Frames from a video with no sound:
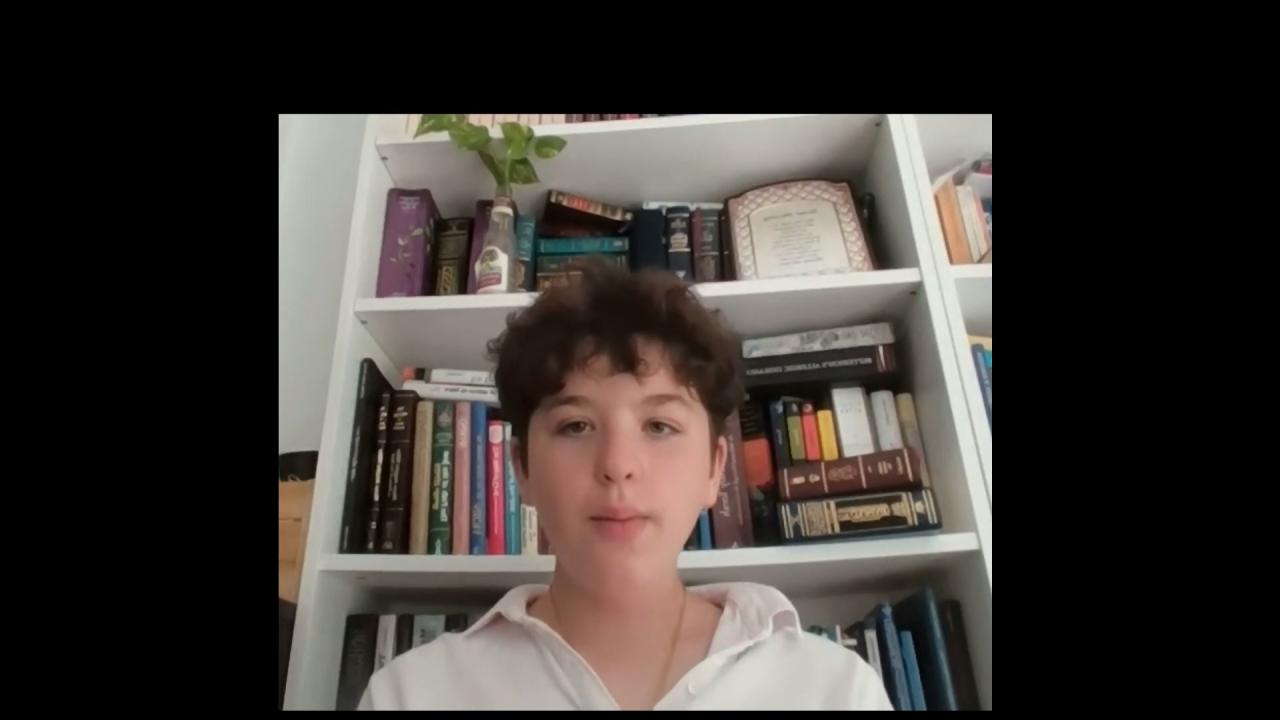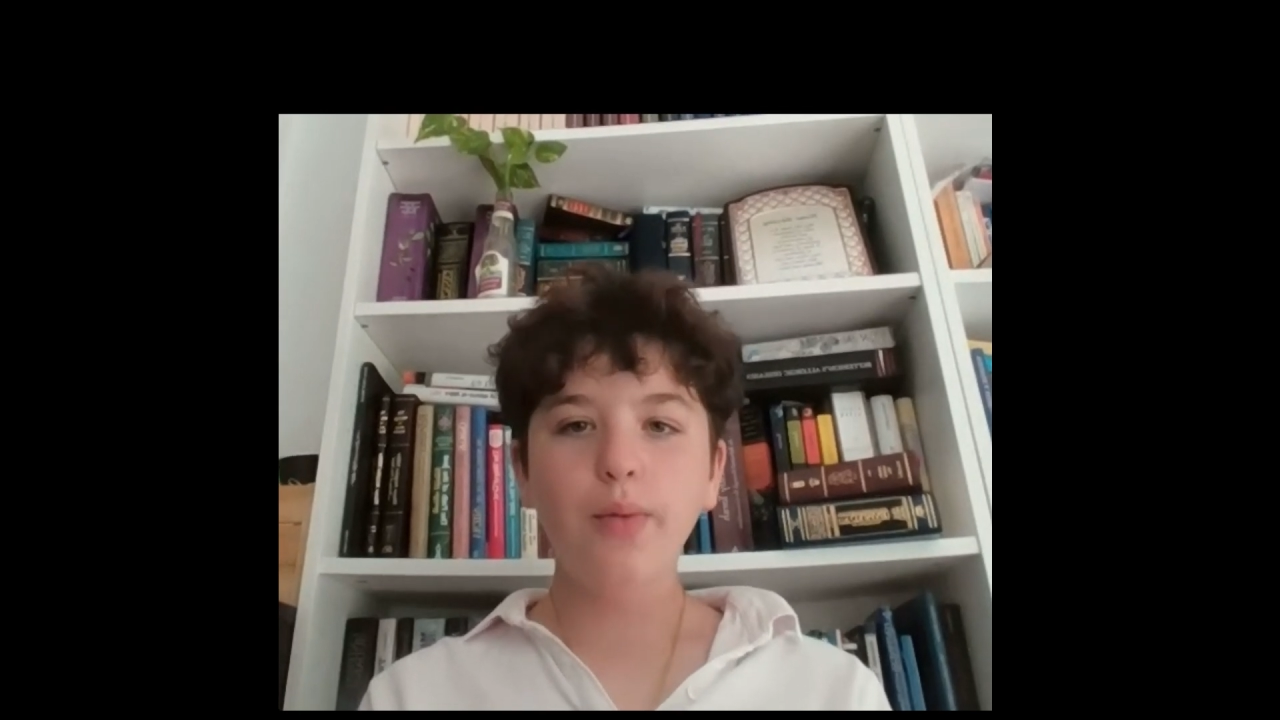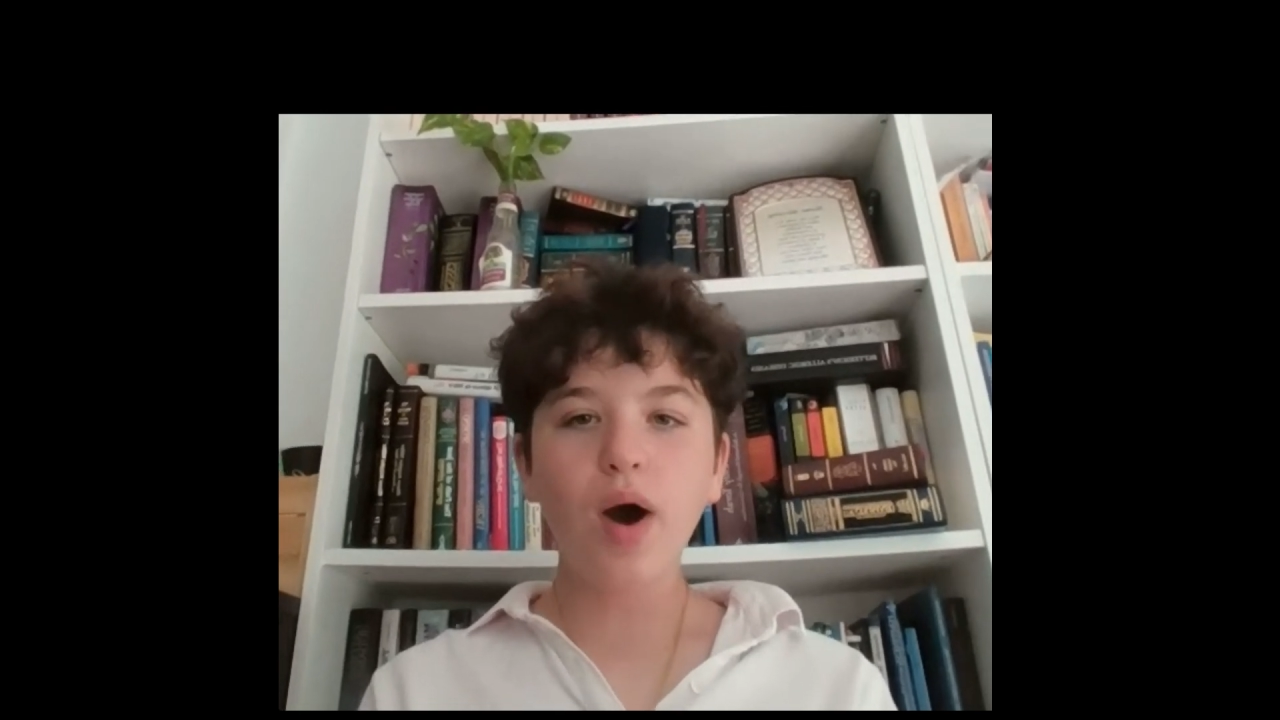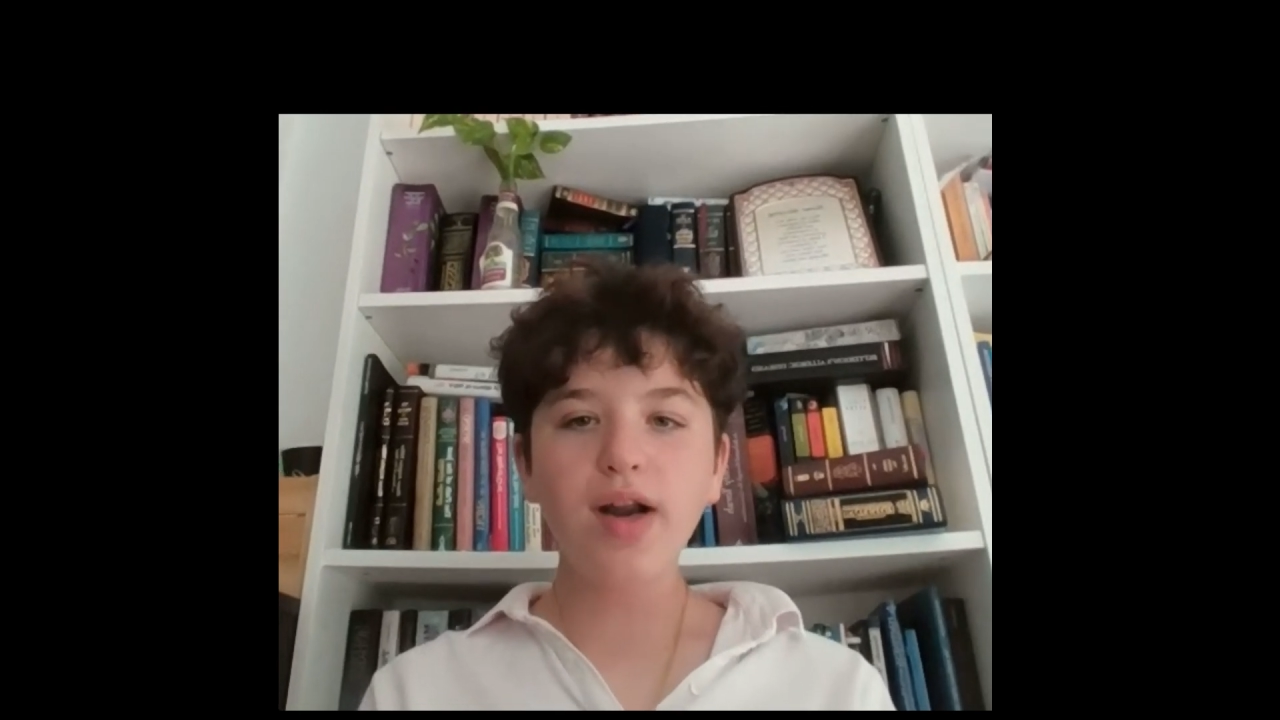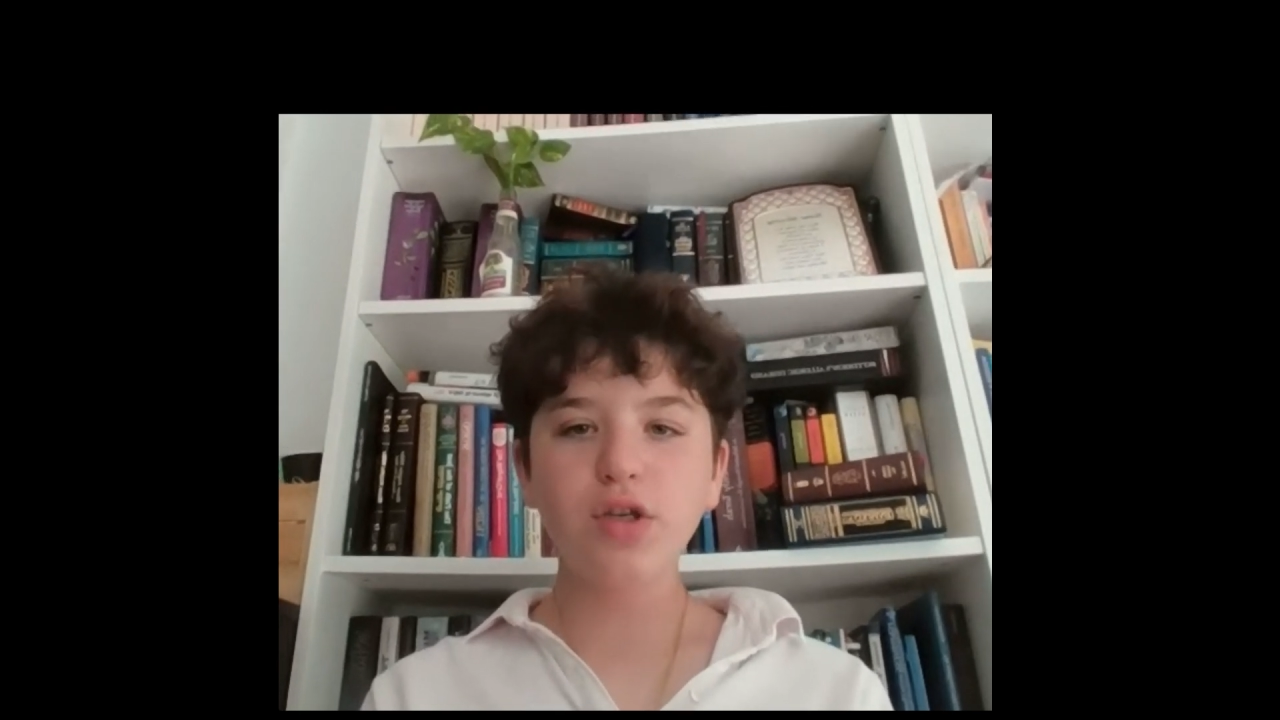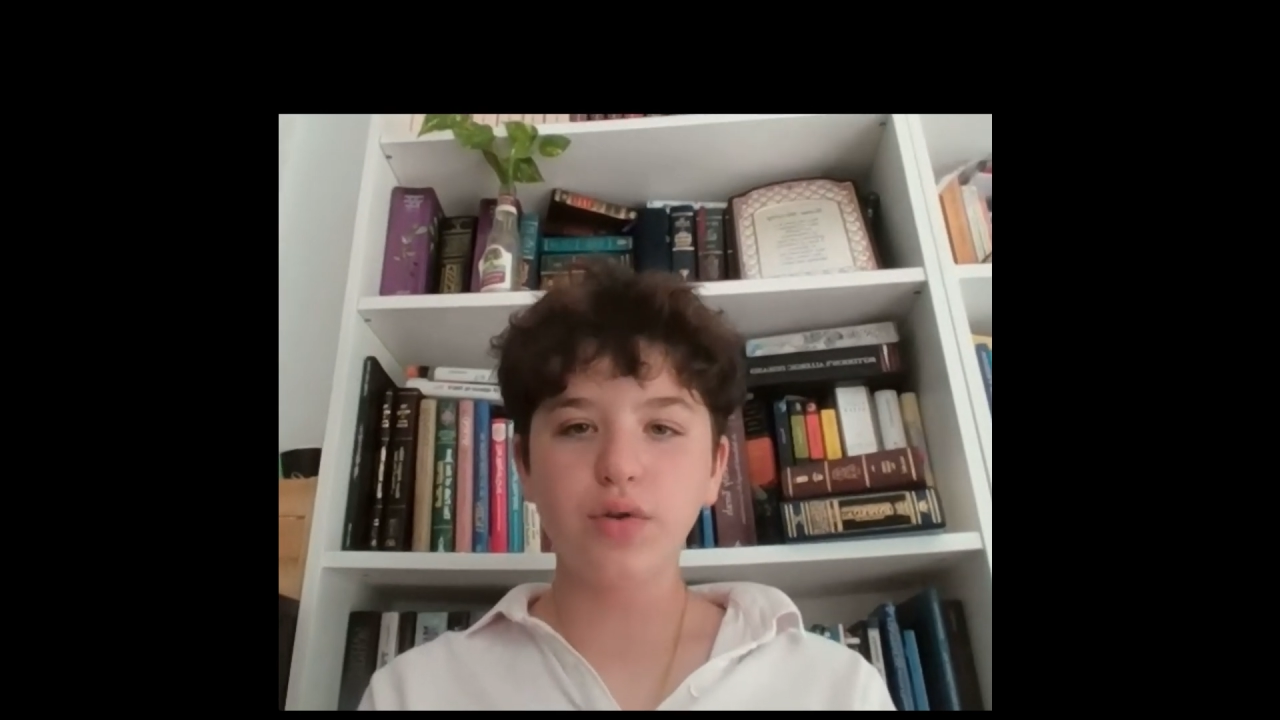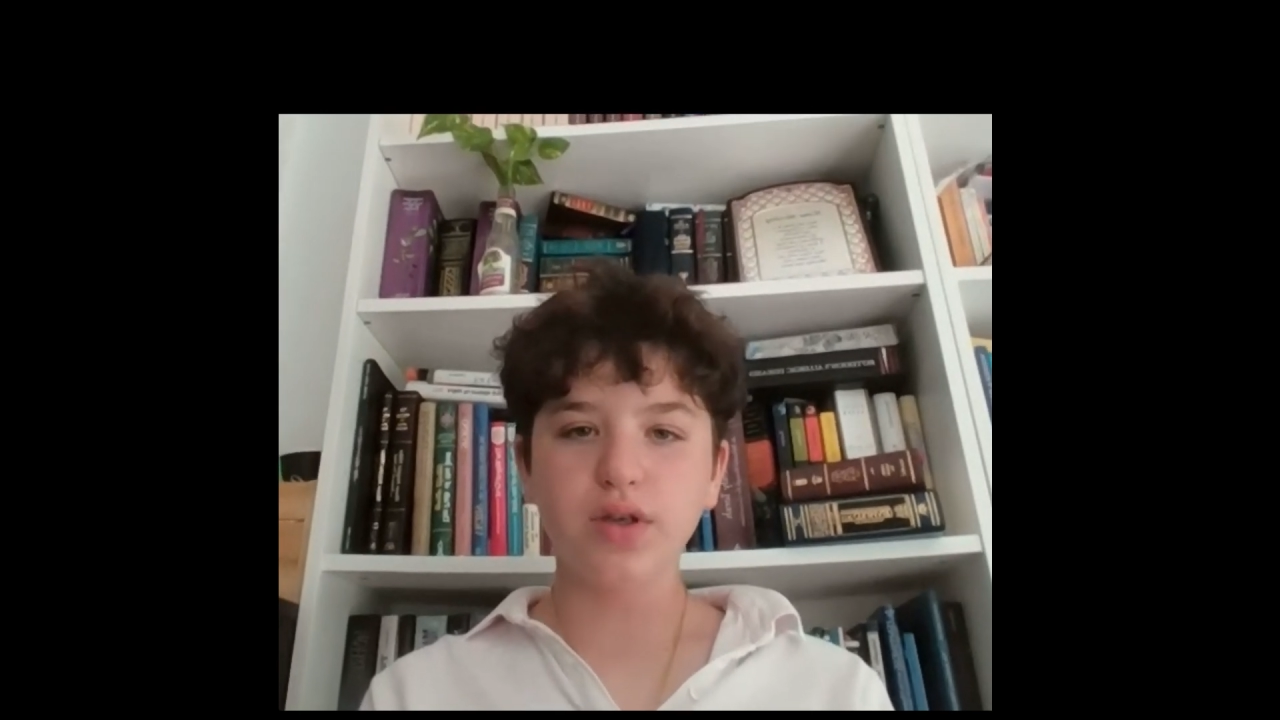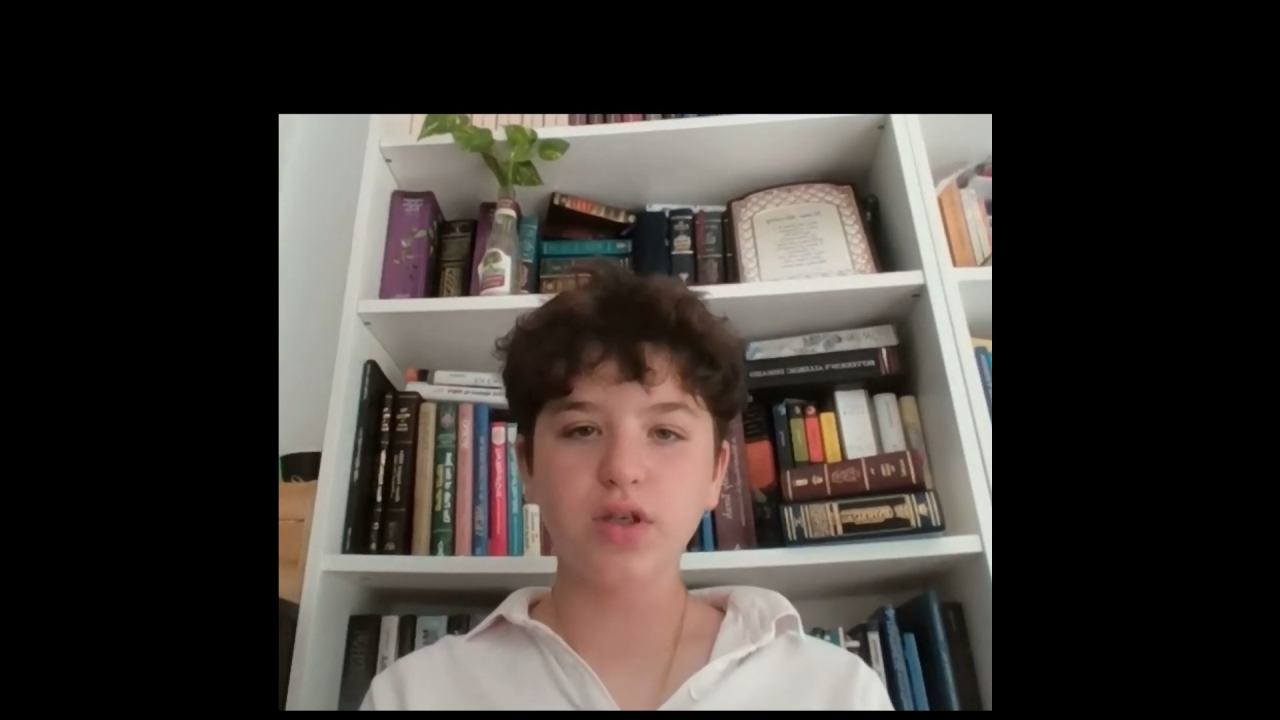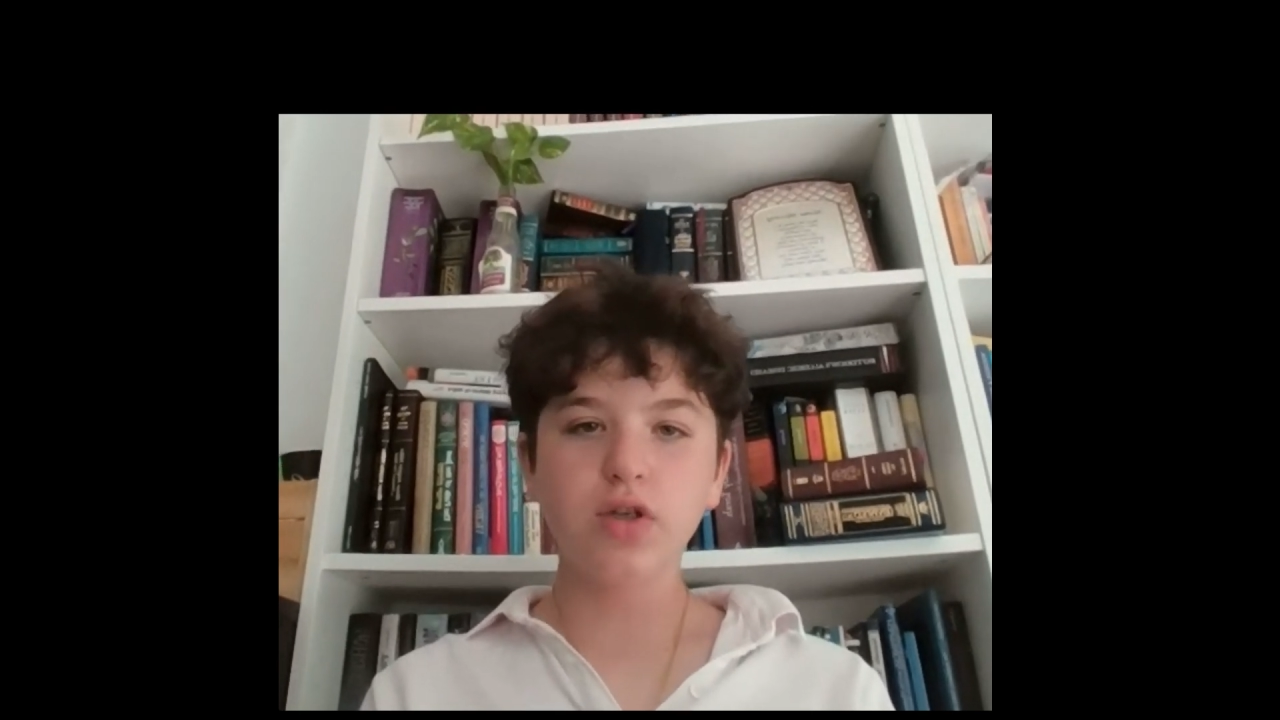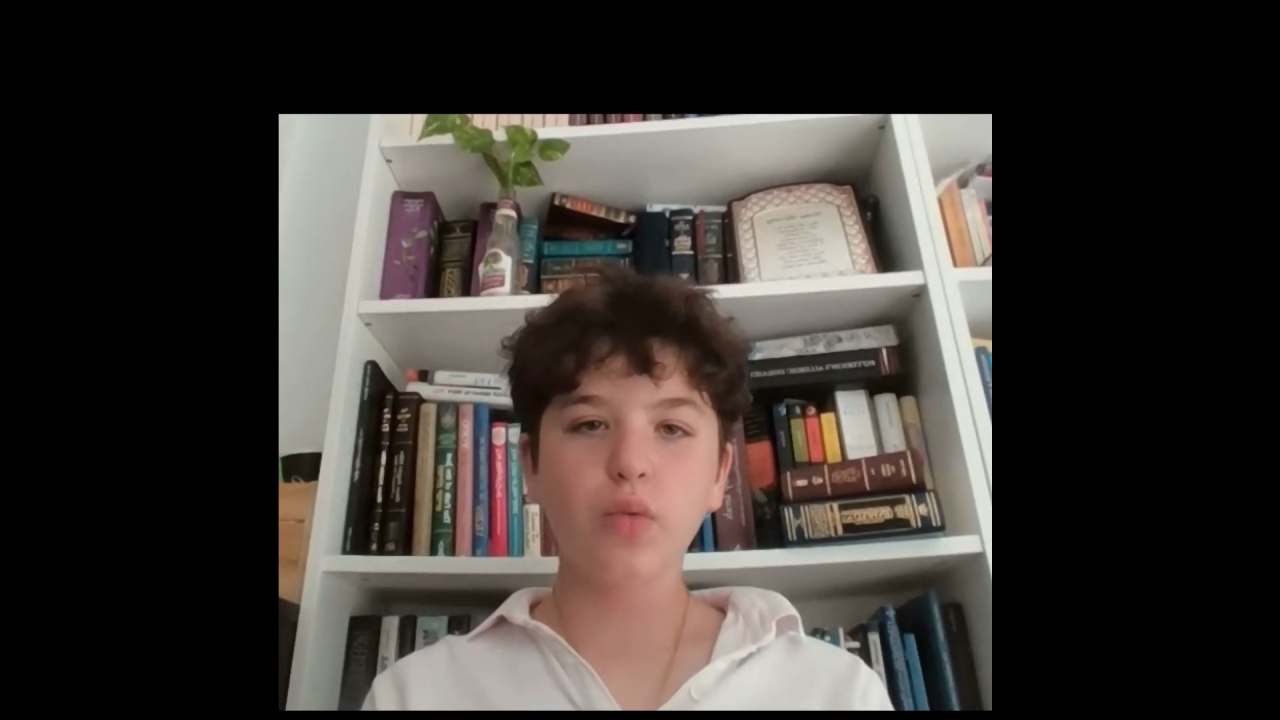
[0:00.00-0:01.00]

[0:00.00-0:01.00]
But why do this?